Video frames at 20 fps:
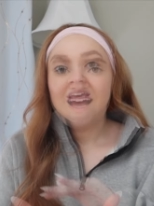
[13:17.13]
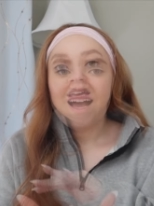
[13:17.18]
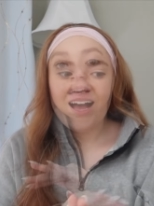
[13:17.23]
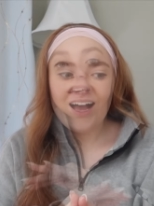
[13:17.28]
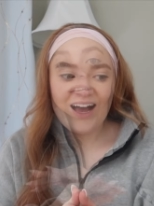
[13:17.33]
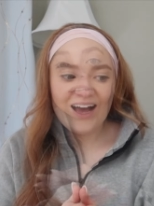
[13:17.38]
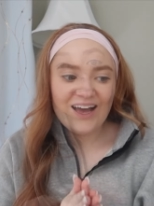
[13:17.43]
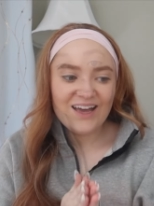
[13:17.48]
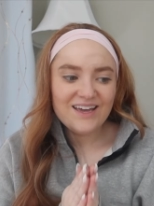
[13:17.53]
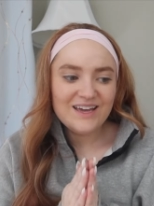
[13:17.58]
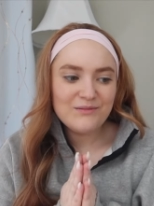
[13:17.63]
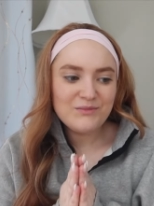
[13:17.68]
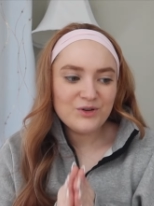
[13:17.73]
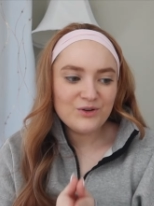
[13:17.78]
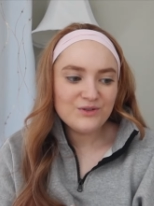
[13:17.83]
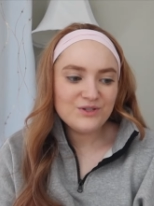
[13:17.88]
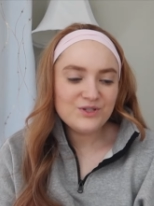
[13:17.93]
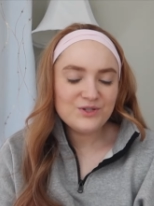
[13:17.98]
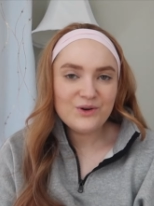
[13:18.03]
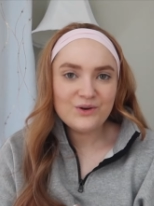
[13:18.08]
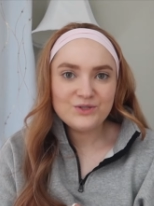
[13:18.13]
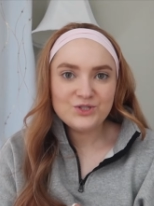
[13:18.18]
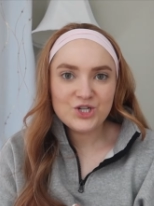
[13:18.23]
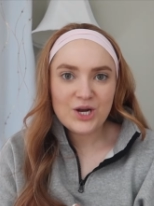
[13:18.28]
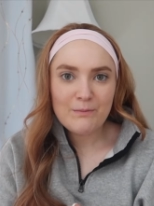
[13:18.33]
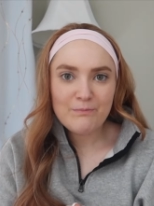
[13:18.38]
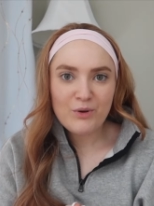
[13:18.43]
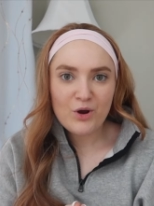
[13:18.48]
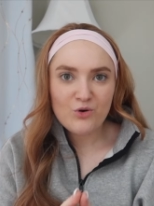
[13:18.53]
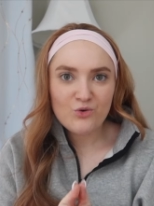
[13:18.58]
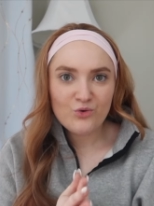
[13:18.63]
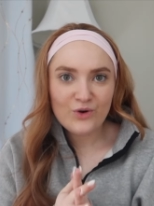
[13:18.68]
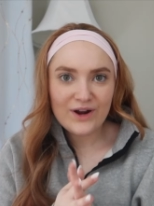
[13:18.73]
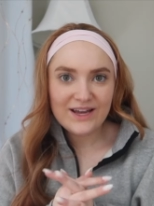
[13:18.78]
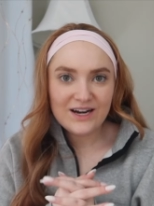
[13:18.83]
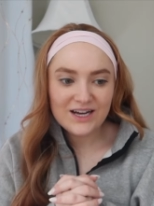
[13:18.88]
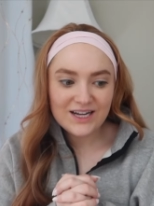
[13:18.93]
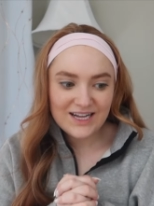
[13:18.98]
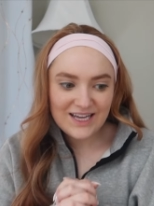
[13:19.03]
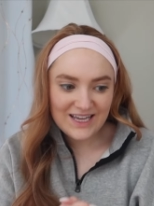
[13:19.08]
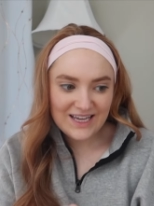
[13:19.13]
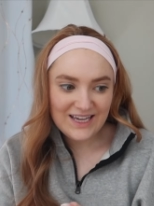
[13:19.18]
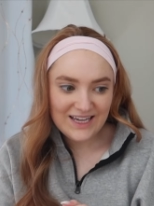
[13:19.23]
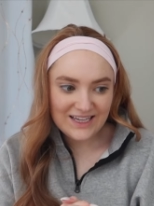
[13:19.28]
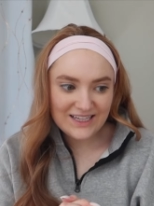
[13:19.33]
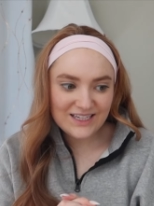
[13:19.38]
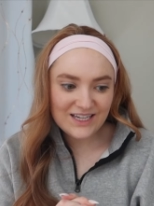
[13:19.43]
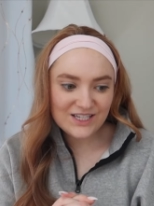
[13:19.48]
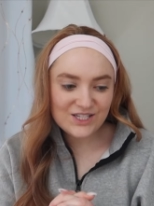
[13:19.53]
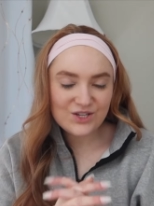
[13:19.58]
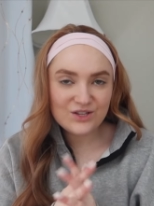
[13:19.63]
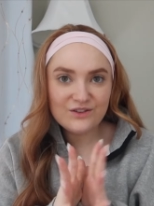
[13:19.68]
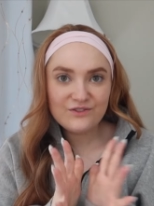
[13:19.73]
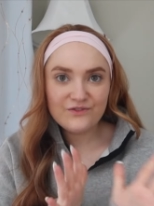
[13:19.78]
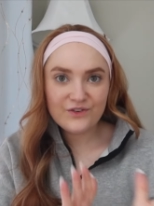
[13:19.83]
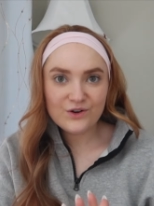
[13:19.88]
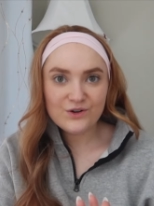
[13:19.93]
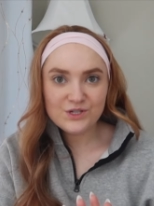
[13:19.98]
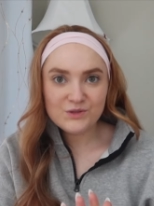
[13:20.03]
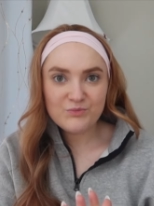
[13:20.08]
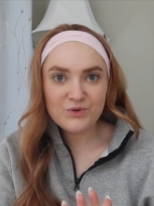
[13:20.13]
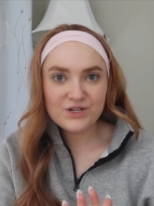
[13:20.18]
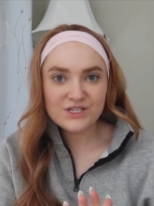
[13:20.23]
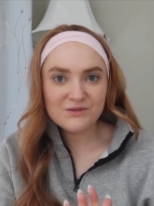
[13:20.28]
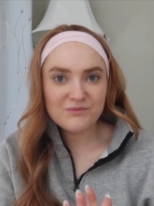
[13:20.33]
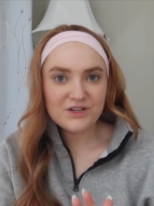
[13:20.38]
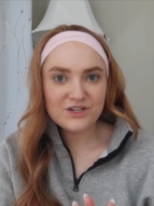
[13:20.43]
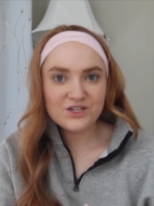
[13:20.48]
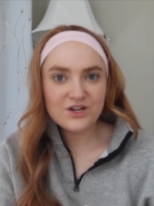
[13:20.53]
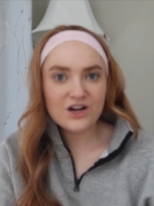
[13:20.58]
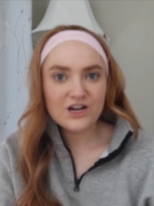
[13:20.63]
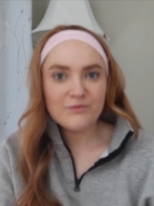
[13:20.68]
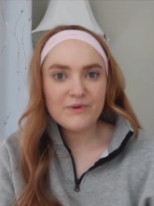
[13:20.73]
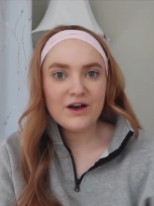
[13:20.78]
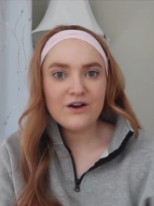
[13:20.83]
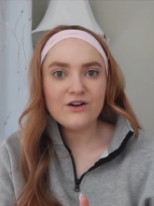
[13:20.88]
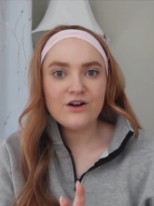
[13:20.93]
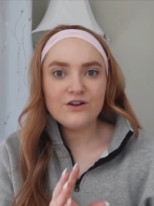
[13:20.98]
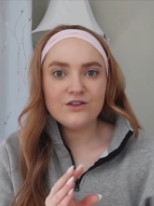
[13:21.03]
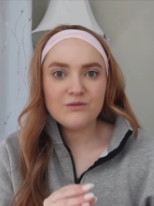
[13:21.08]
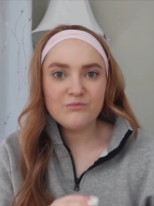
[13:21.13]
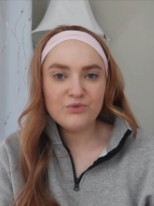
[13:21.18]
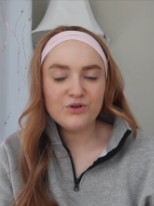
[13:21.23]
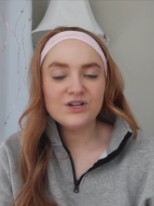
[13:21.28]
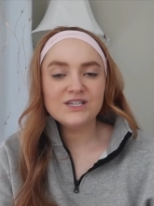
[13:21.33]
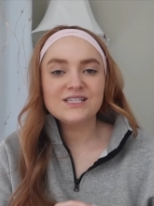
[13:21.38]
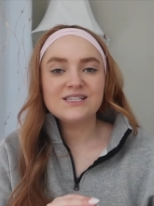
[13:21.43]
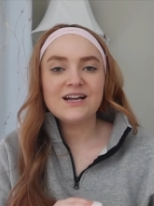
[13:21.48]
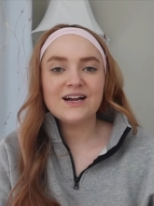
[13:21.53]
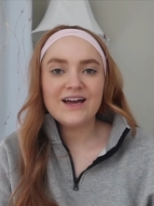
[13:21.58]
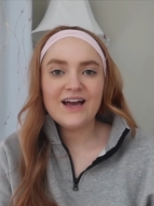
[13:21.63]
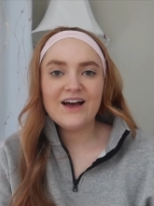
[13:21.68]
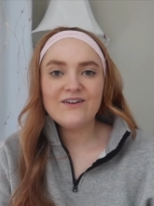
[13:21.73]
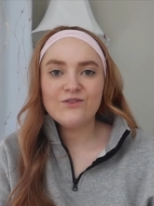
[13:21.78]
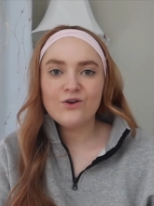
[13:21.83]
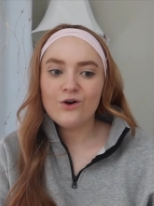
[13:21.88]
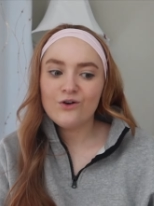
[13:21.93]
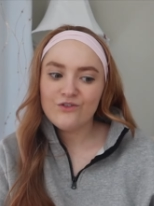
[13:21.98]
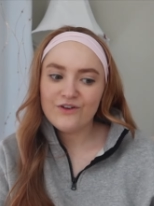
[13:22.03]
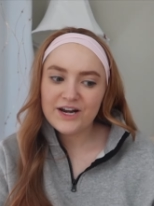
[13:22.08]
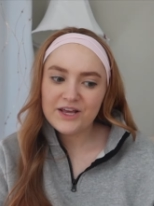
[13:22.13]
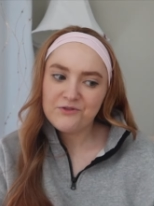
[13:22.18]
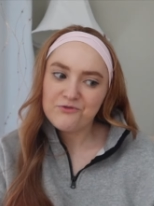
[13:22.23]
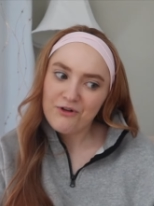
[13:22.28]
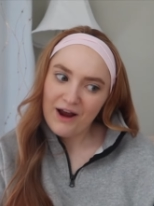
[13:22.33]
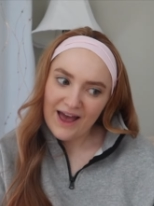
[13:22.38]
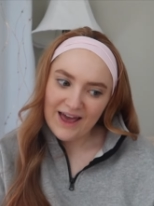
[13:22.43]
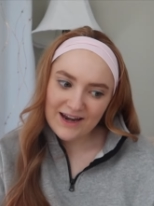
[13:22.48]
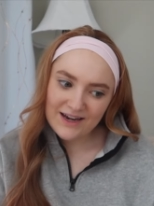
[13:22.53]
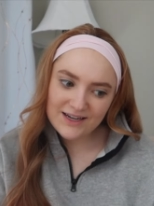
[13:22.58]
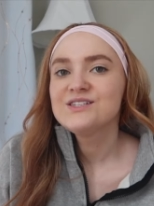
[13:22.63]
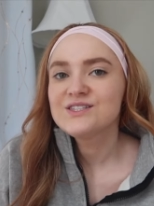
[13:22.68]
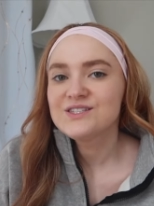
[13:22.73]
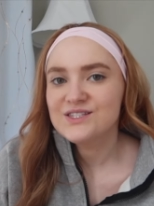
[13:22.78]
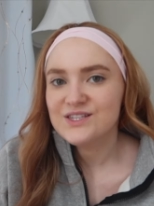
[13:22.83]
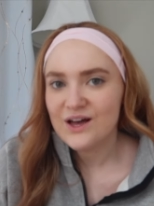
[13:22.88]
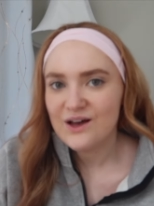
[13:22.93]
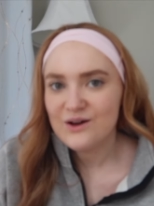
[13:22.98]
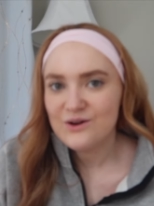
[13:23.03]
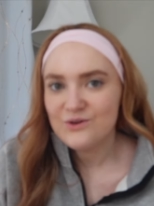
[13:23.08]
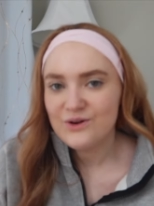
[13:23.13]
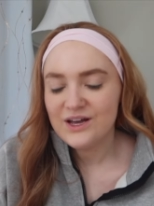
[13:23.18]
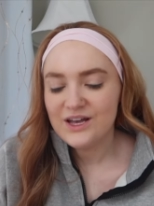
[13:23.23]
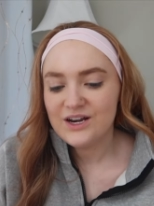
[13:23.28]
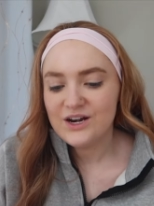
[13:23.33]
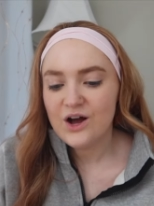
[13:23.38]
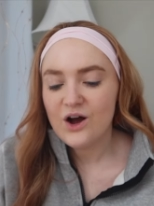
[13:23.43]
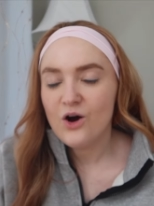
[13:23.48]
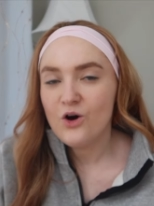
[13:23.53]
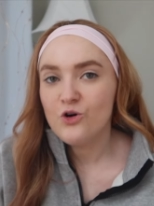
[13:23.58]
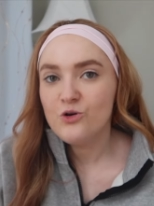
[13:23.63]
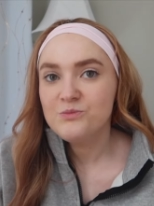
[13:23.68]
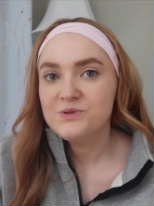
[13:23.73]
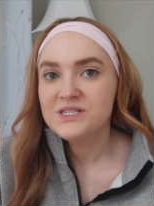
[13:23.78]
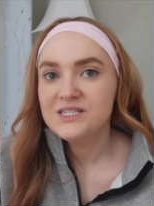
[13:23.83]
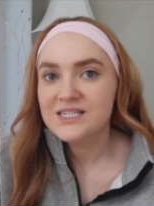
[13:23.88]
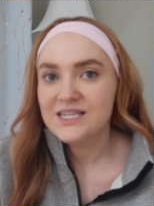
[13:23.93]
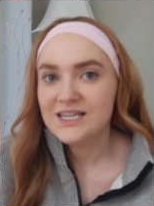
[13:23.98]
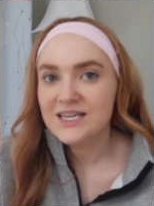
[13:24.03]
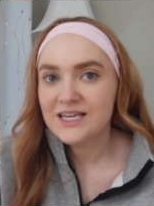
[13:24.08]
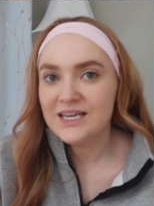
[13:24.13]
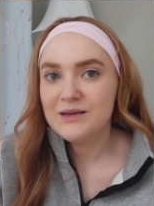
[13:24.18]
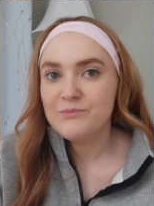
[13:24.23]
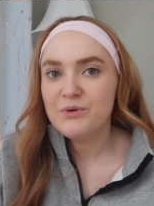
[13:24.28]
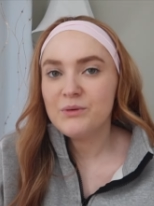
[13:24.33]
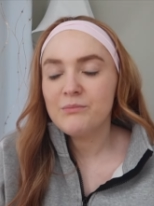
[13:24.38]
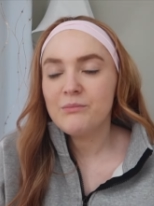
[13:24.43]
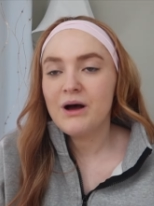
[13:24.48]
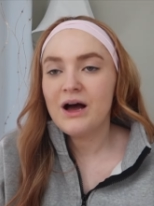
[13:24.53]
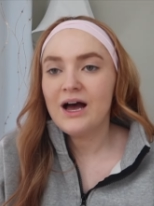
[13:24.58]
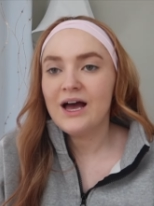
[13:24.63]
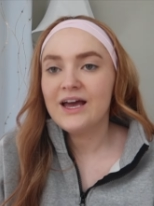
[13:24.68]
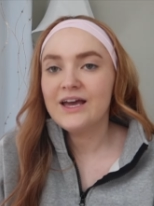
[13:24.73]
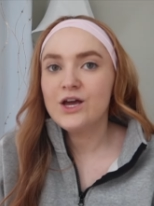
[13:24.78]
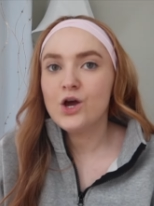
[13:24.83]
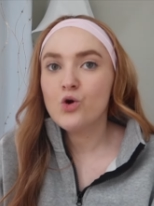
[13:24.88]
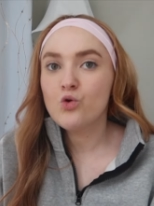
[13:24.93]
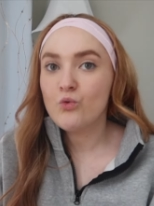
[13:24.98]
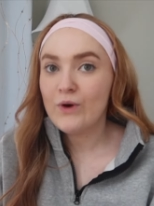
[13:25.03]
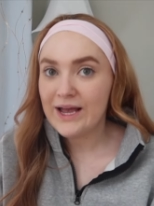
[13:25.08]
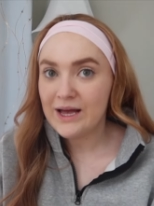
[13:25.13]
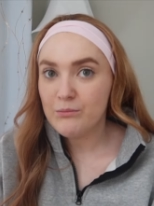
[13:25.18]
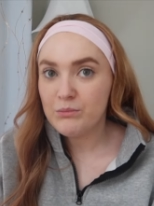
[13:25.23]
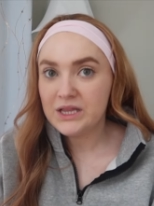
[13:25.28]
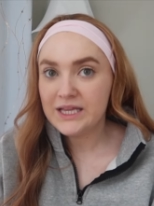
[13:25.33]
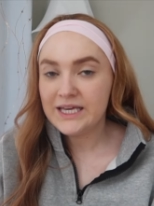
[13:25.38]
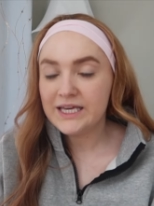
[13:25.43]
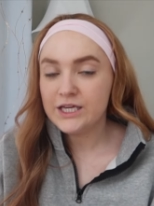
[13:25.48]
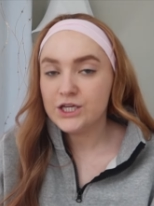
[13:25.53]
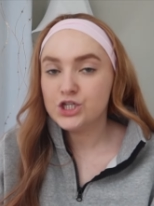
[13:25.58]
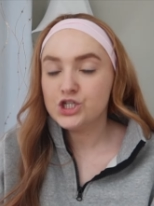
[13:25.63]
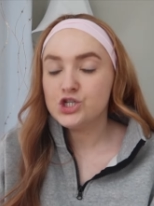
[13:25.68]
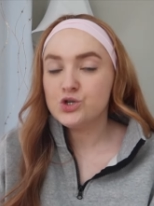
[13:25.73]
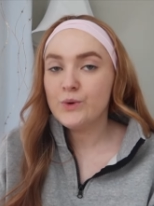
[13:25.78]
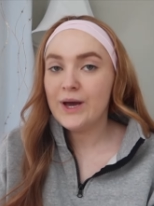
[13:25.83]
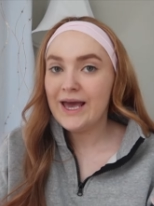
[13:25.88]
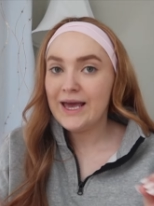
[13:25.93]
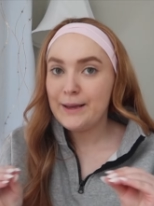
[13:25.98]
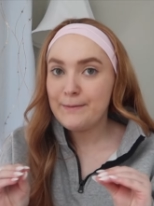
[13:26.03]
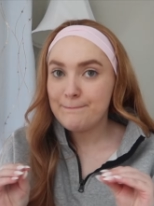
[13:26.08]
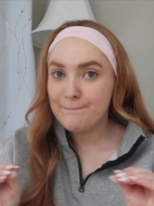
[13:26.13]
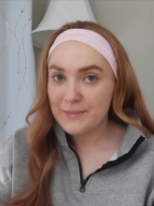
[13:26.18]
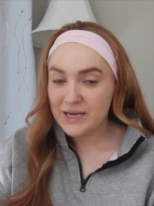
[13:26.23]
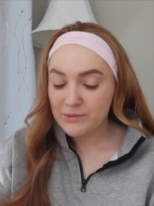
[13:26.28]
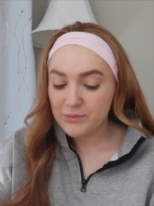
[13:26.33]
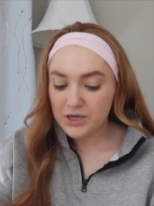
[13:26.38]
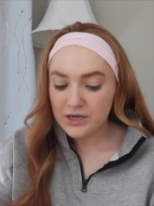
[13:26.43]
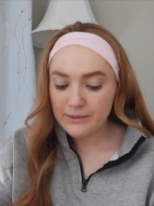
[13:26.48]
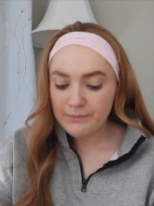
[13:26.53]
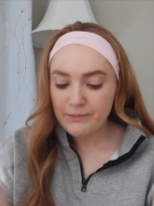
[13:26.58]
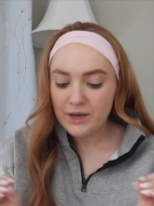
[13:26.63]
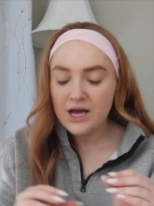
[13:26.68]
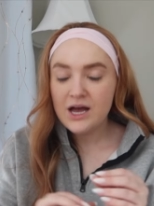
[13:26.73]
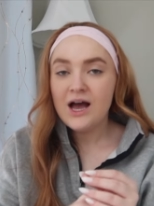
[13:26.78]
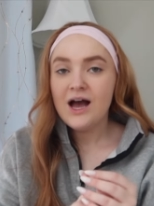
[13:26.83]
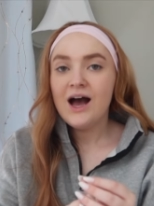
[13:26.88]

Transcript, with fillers: I am going to jump right on in. So the first books I'm going to talk about are the books that I have already read. So in hopes to keep my rambling to a minimum,